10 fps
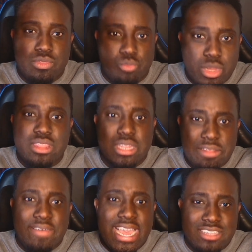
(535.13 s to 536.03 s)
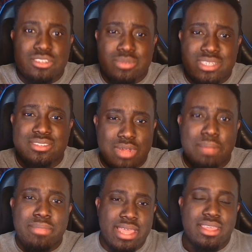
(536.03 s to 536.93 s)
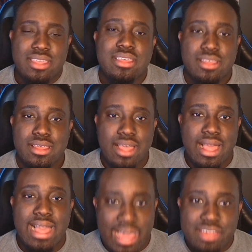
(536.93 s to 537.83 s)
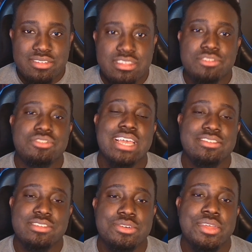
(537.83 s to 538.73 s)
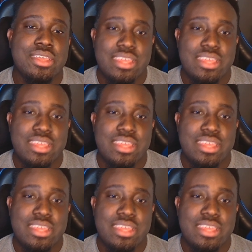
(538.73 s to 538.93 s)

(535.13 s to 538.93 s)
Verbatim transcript: one of the de facto reasons where I'm like, I understand what you guys are doing.